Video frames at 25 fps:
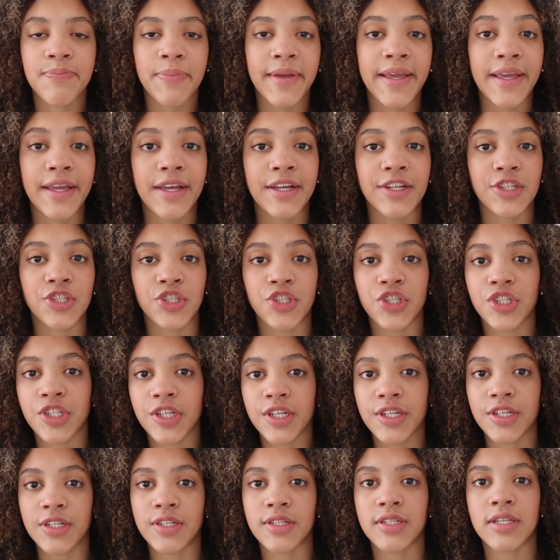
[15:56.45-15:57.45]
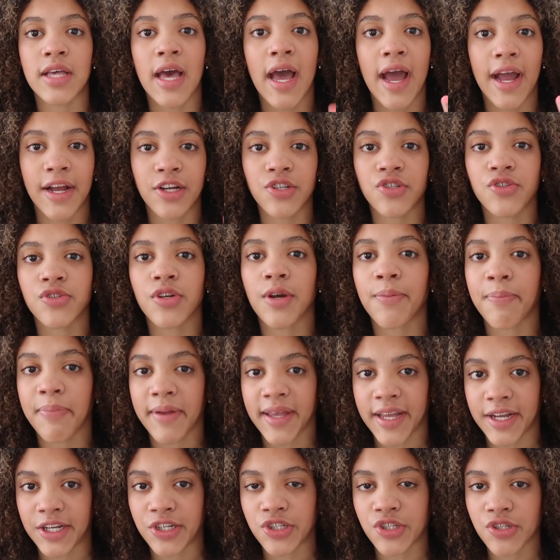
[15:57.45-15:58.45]
PNGs, extra
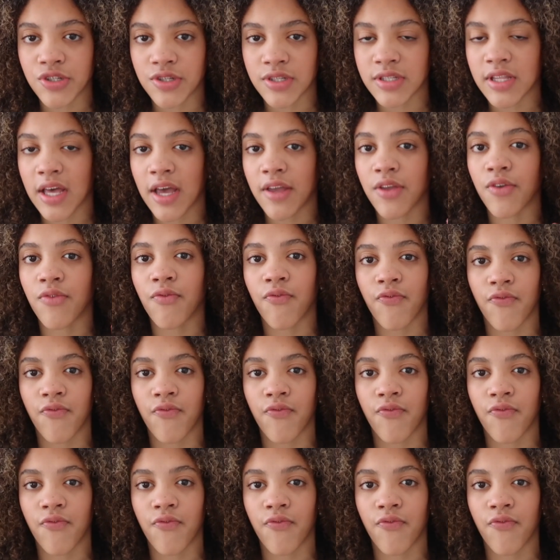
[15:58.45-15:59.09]
pictures that you